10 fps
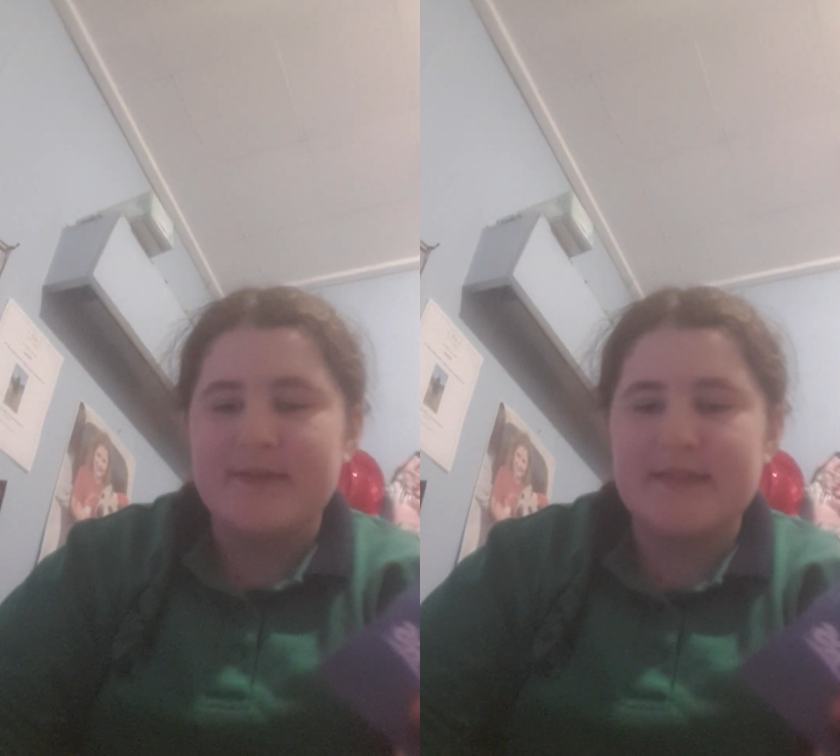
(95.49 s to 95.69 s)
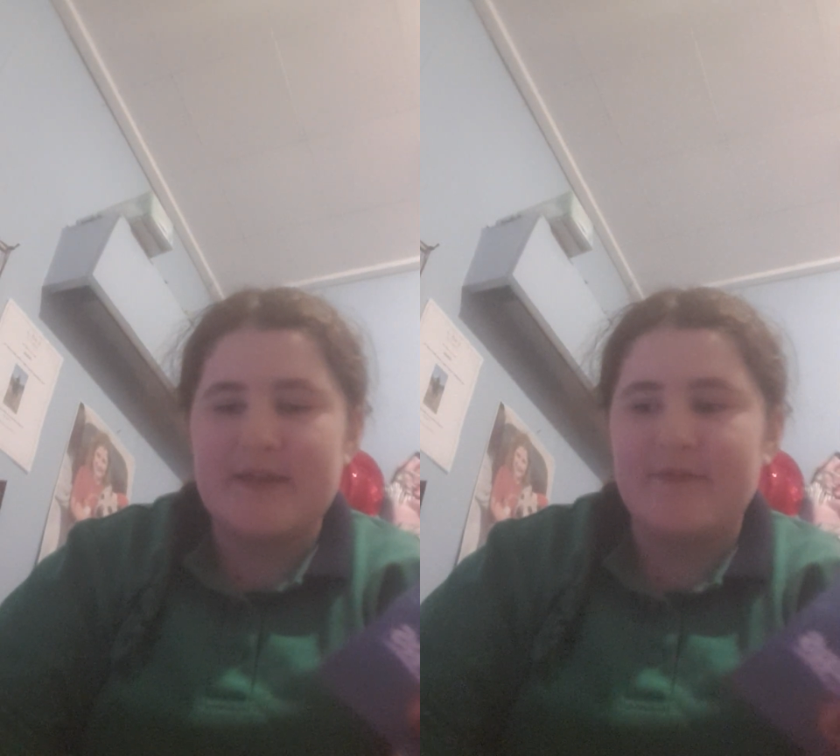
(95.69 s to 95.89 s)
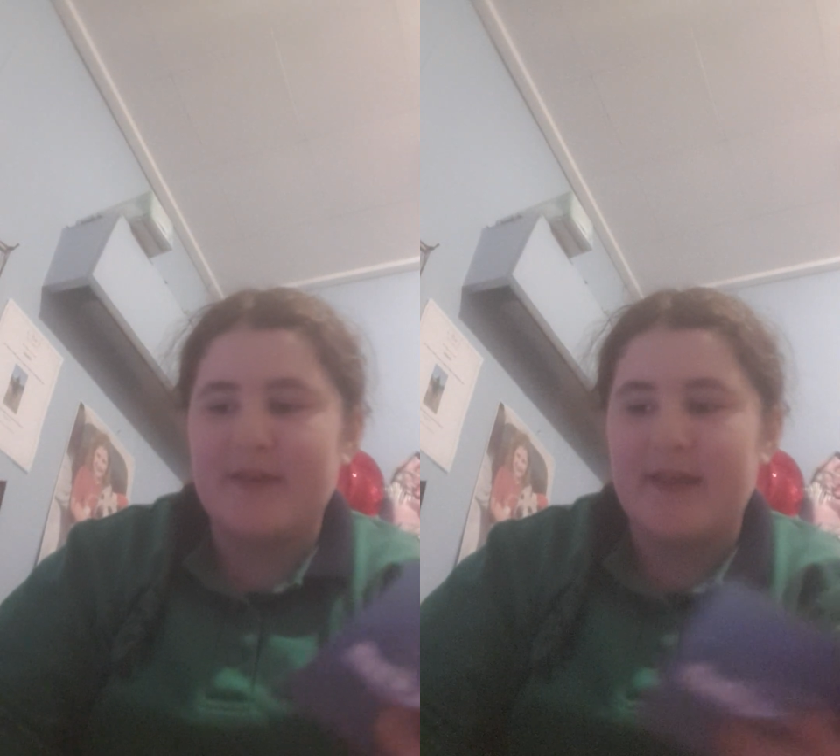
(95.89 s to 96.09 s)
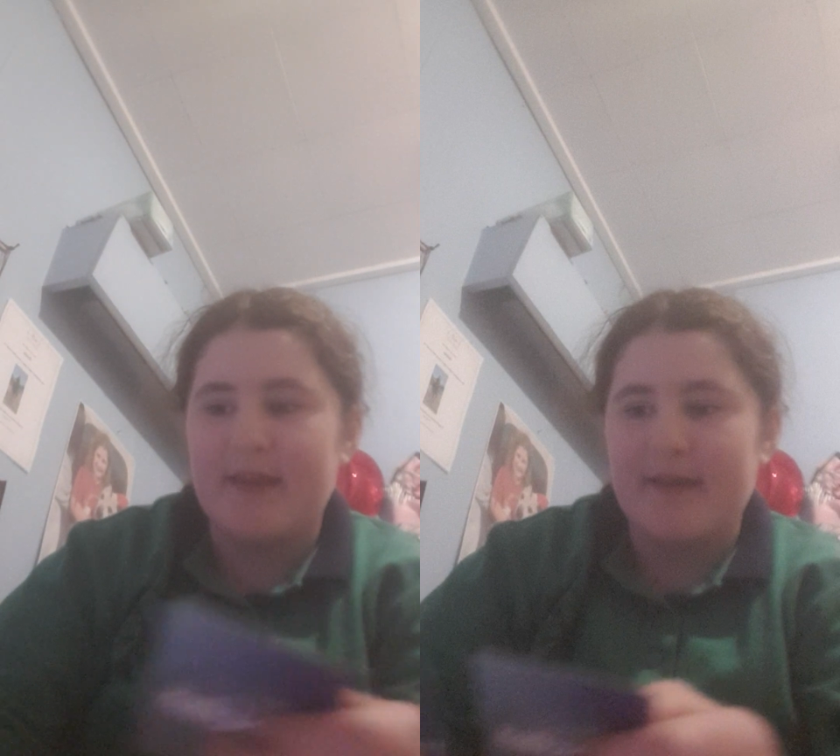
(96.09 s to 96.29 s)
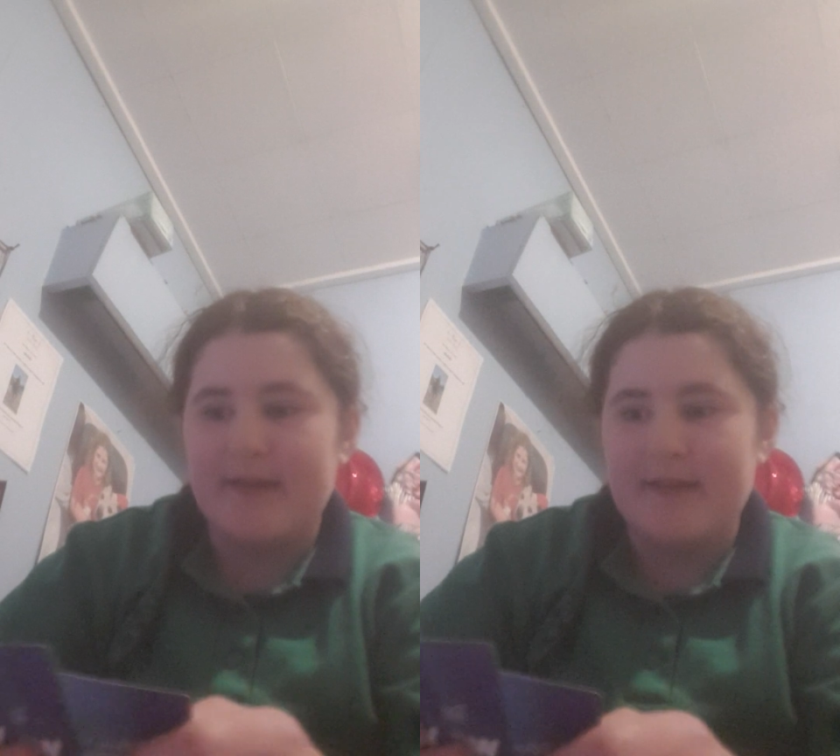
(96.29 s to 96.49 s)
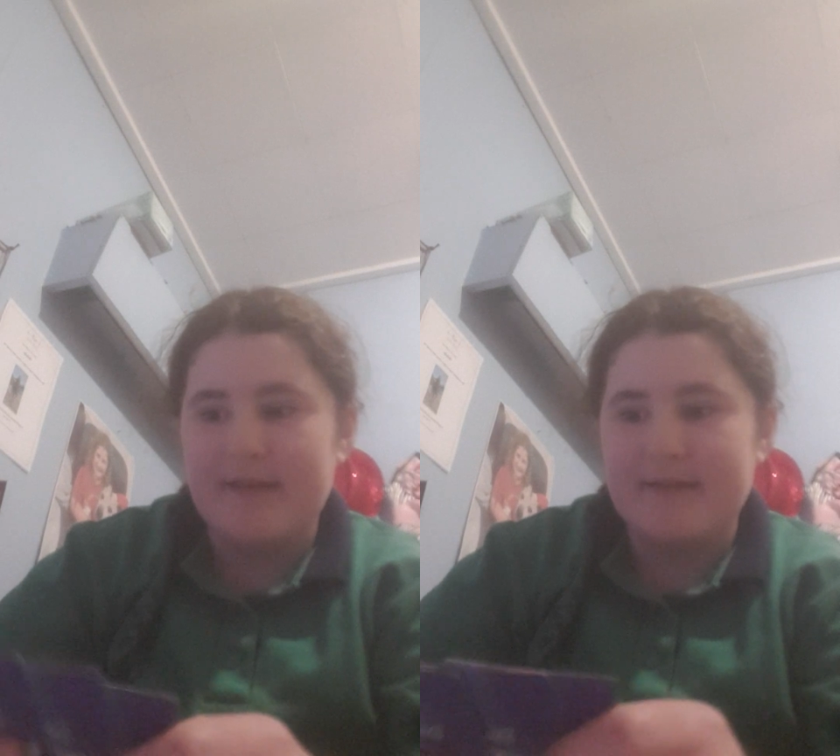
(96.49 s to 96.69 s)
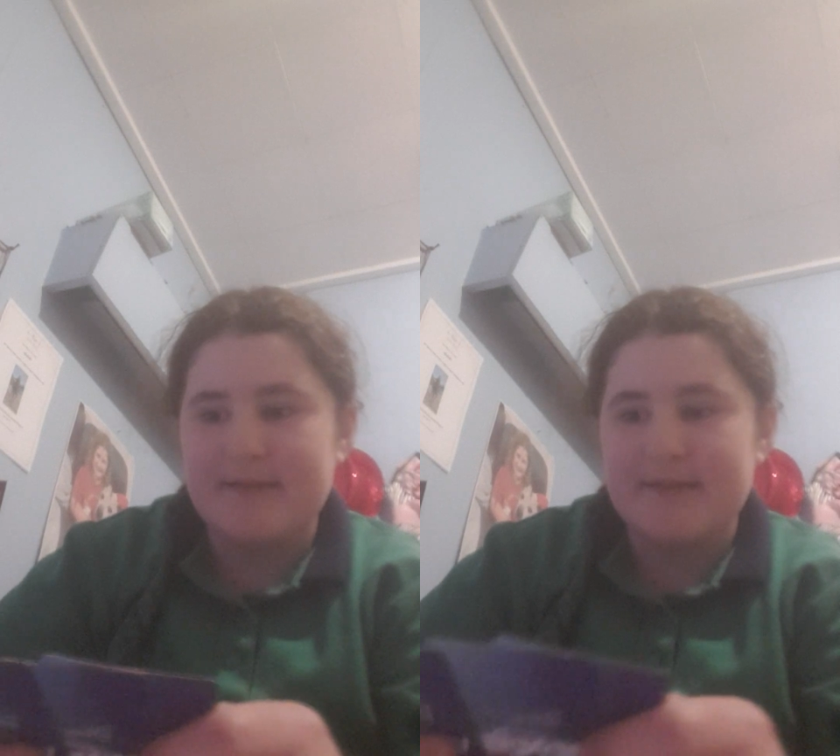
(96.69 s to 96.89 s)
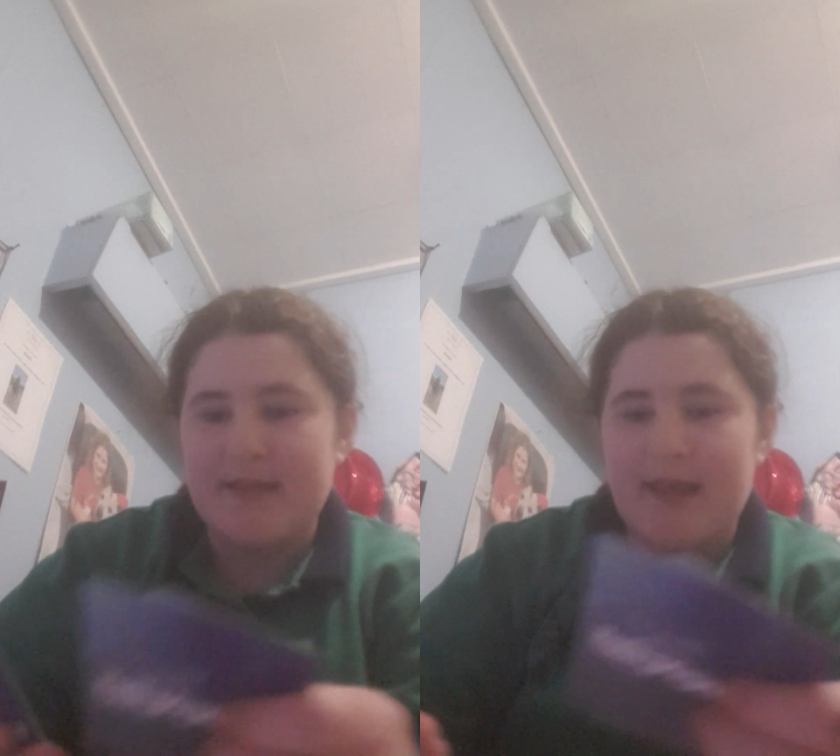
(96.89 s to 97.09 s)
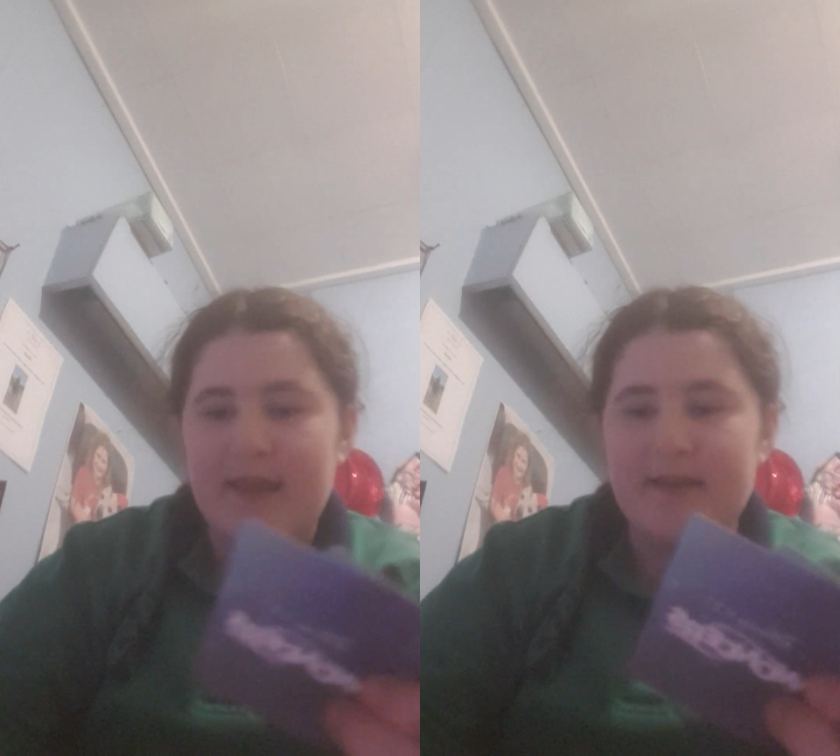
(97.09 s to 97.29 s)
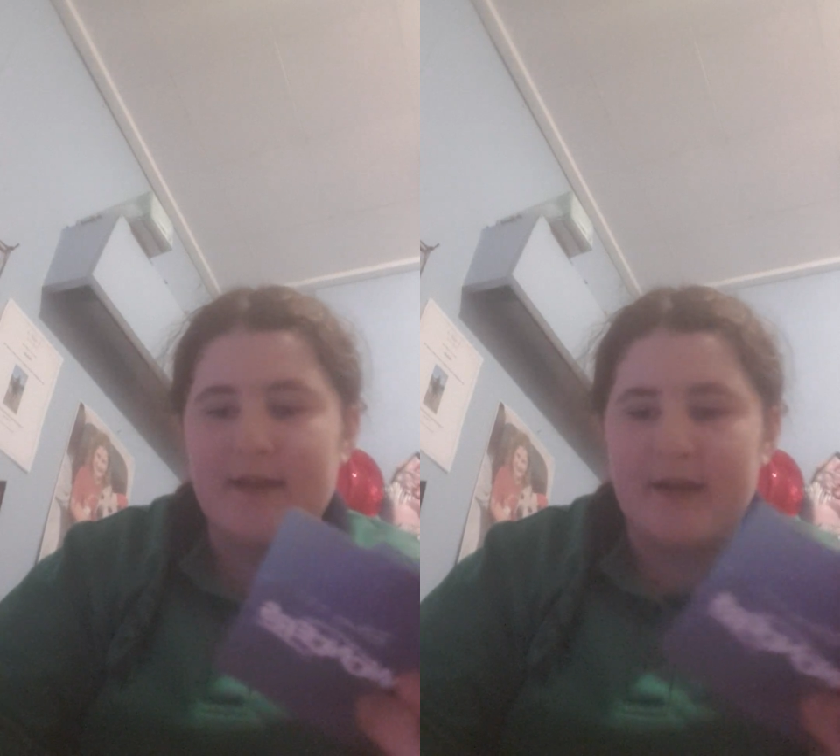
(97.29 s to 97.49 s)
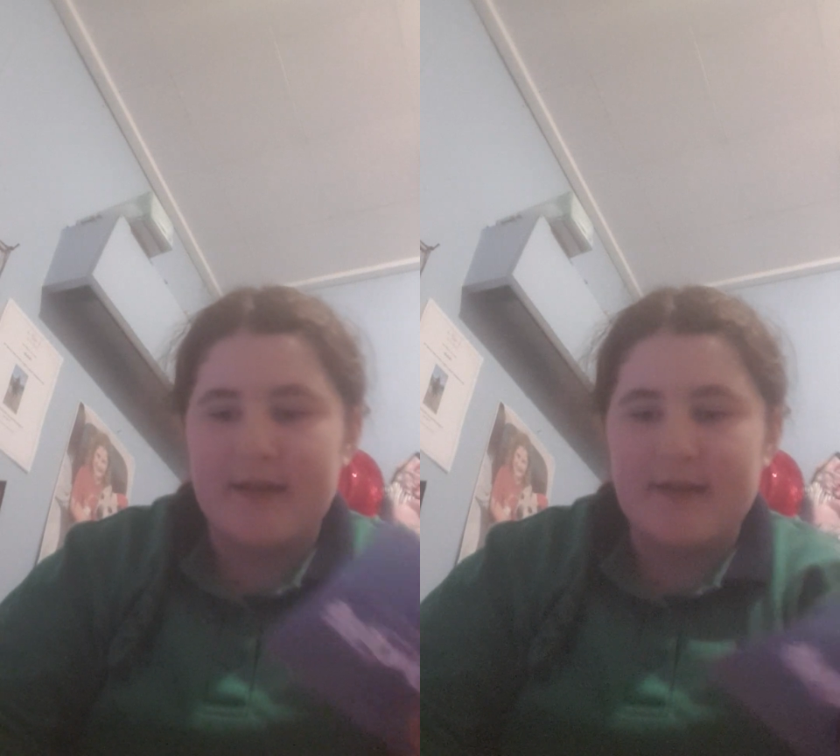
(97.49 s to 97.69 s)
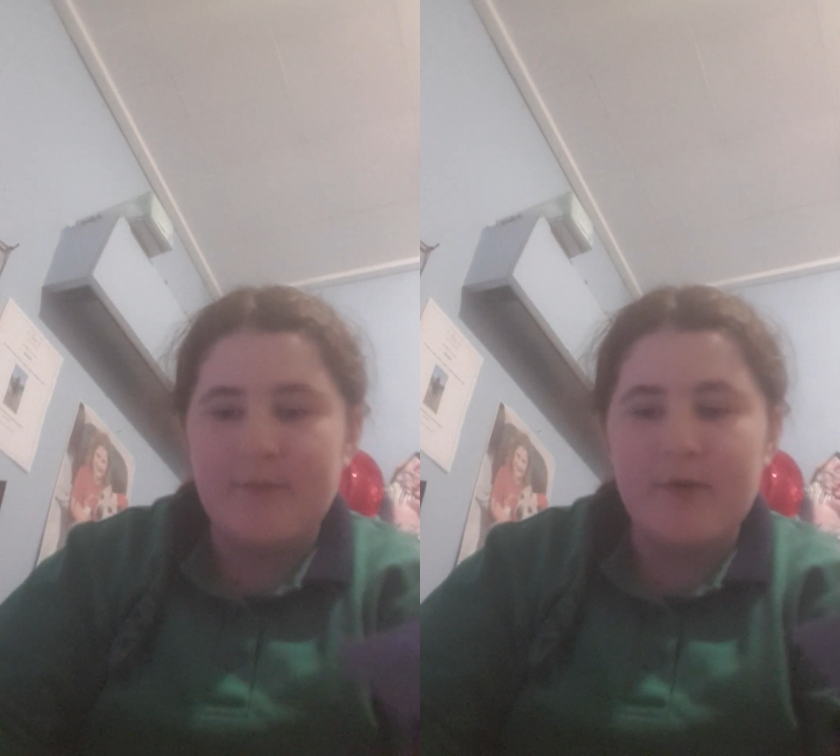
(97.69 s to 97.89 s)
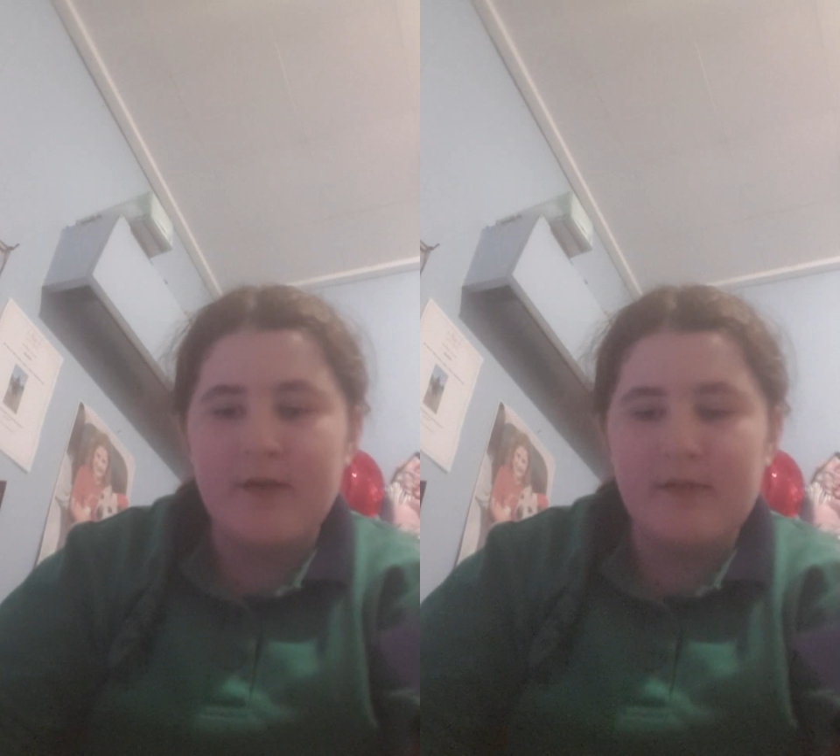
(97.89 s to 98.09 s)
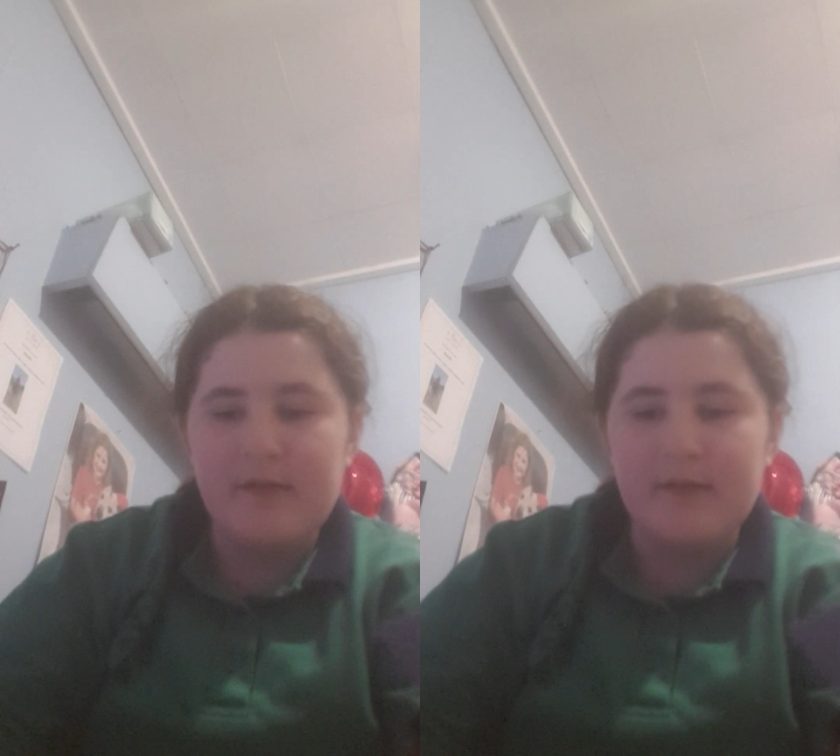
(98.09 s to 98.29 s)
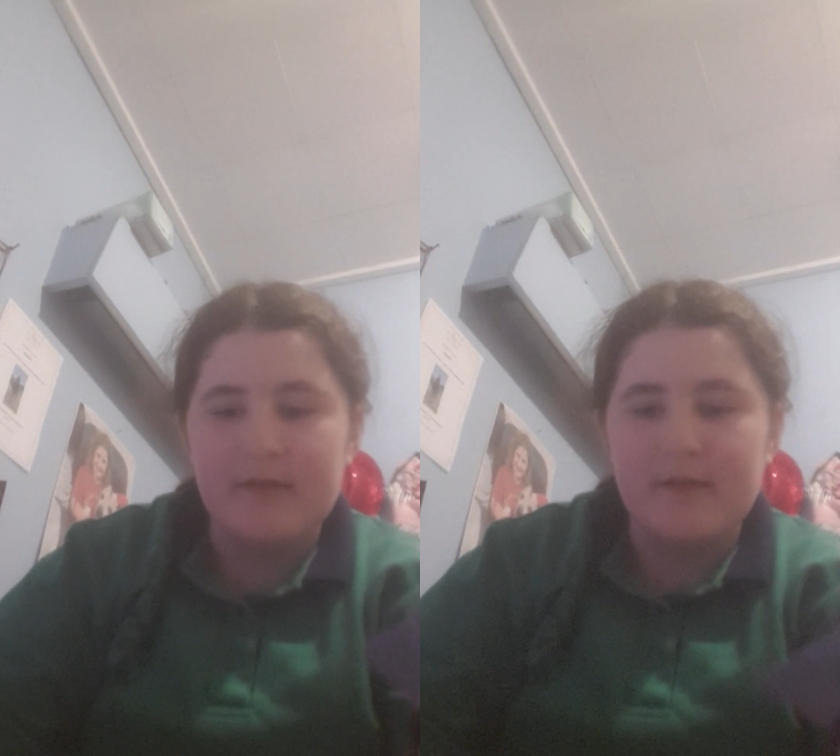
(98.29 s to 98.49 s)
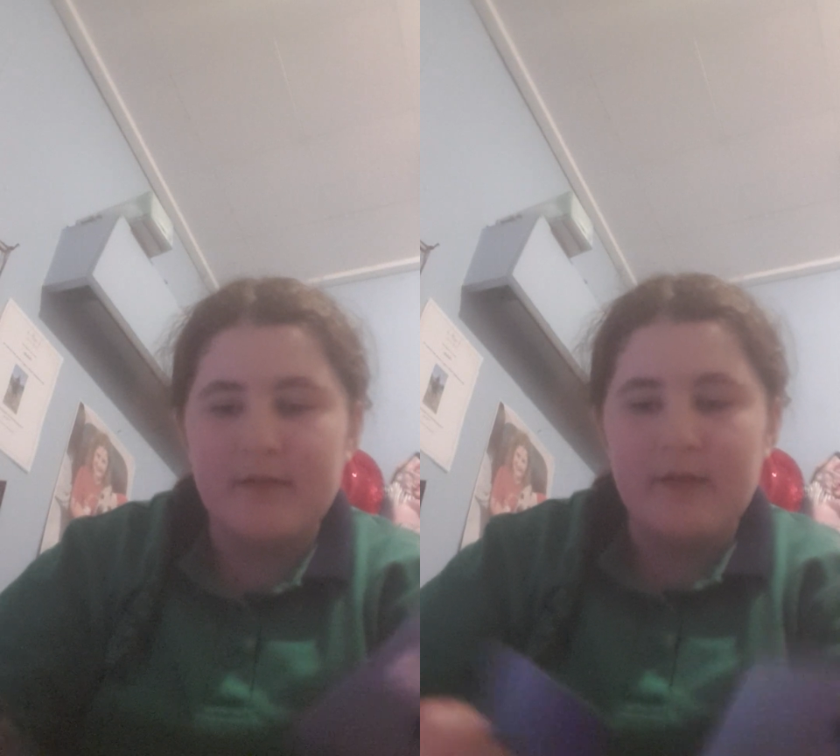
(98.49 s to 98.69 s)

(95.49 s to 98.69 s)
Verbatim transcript: 78, and 91.